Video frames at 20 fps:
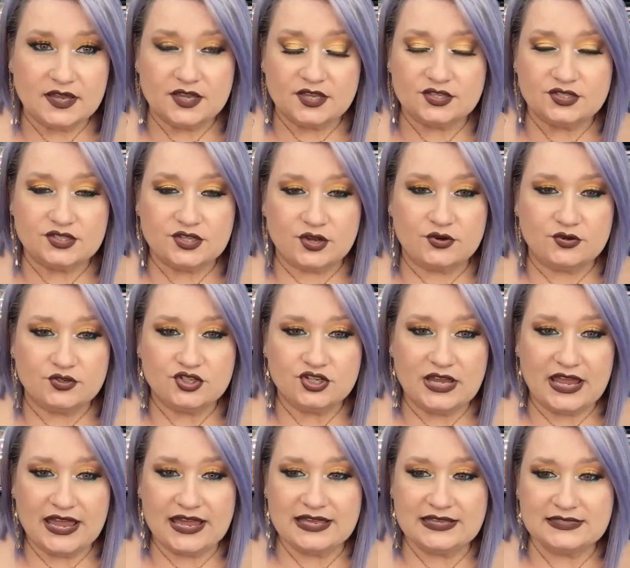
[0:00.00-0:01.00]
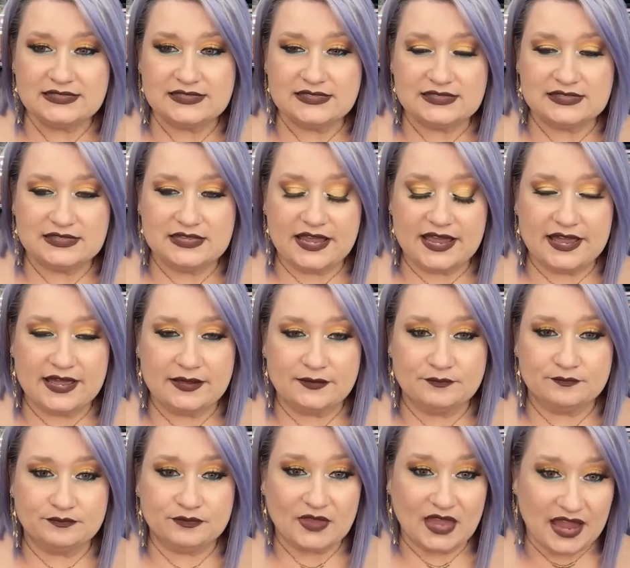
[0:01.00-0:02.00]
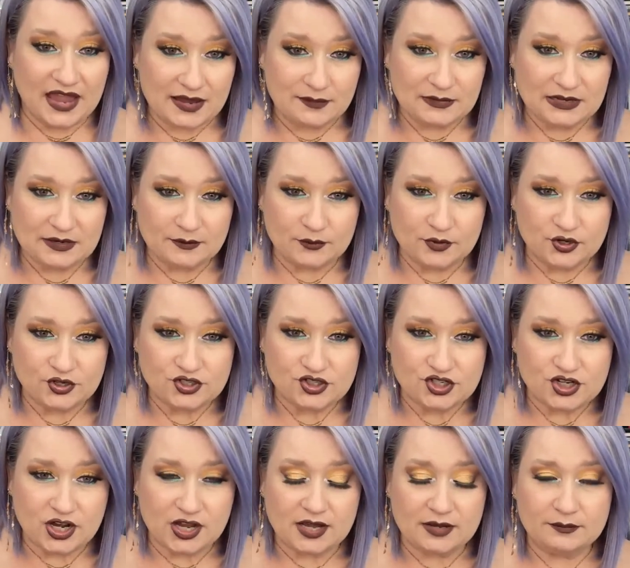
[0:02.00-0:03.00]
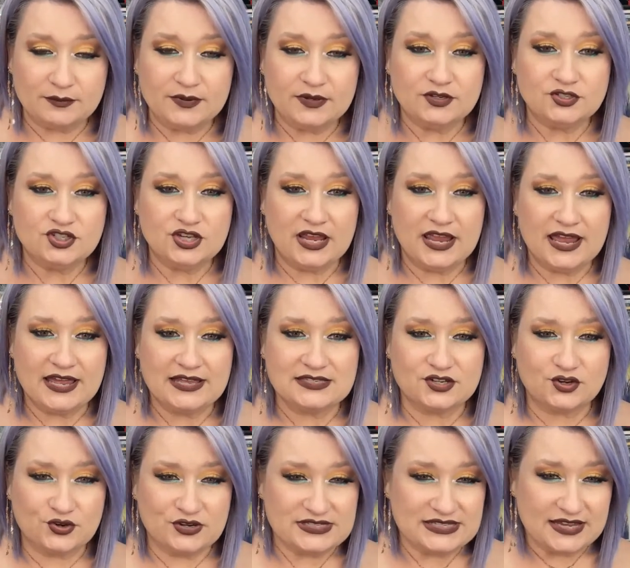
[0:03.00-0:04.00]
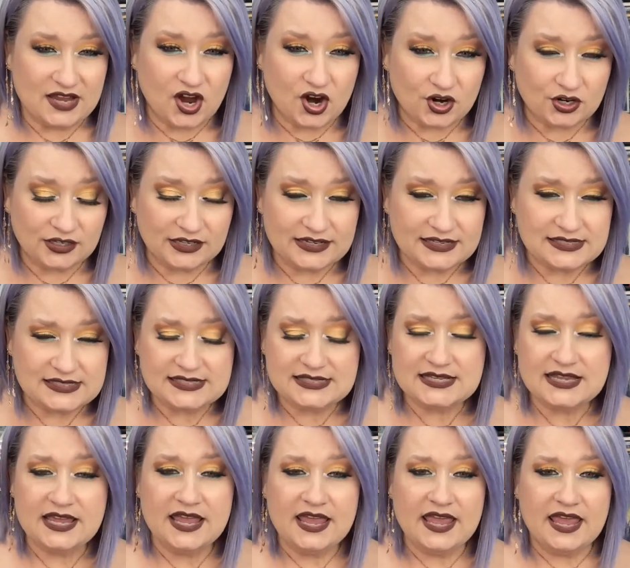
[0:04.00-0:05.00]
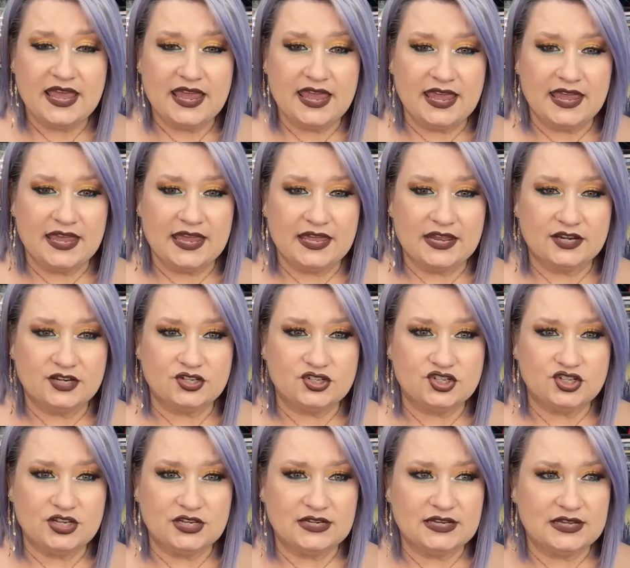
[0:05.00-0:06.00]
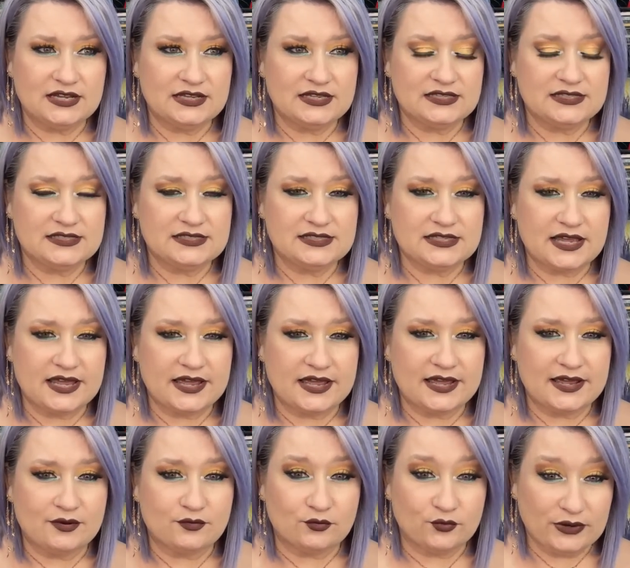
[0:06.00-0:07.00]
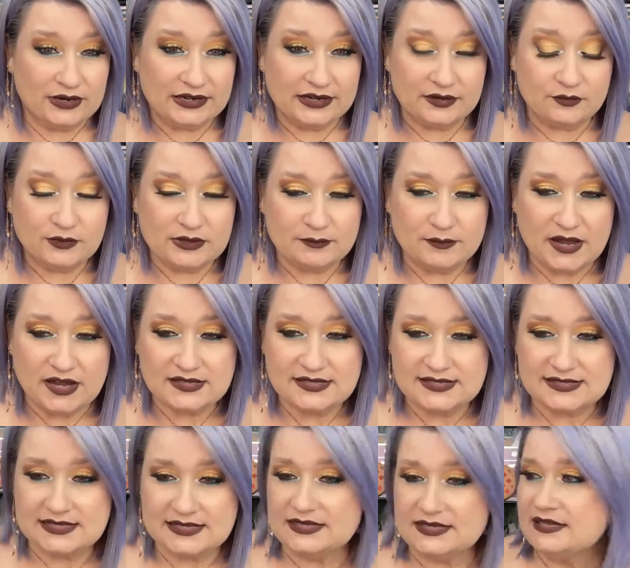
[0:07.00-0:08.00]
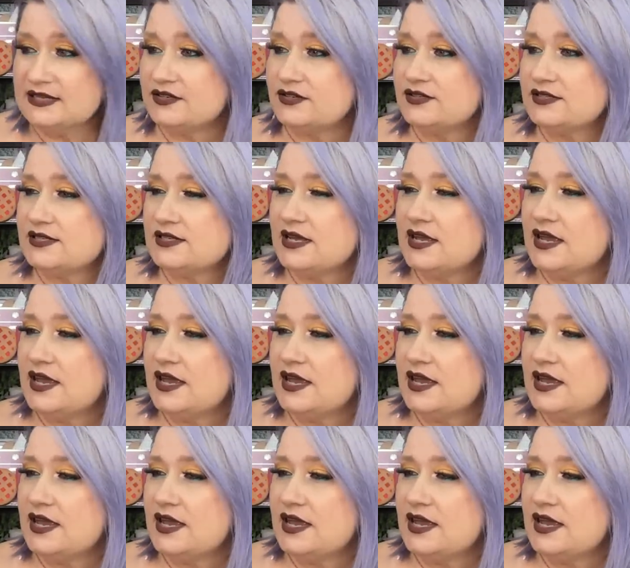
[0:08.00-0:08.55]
So she has, I'm in a merch shop. She has Chrissy Harless and she does Rena with Boxes and Deals.